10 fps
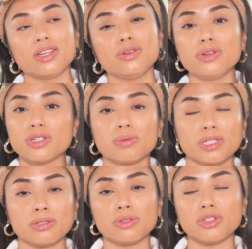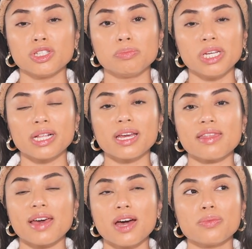New Year's resolutions being
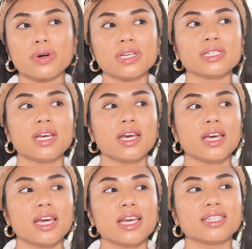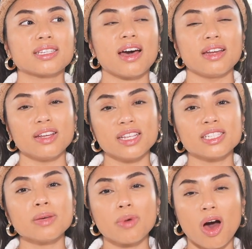like that was it's kind of, it's
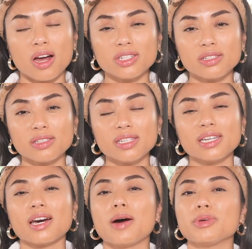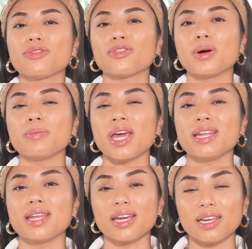subconsciously coming from
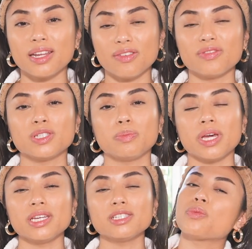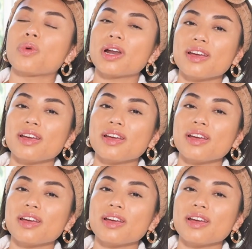a negative space. What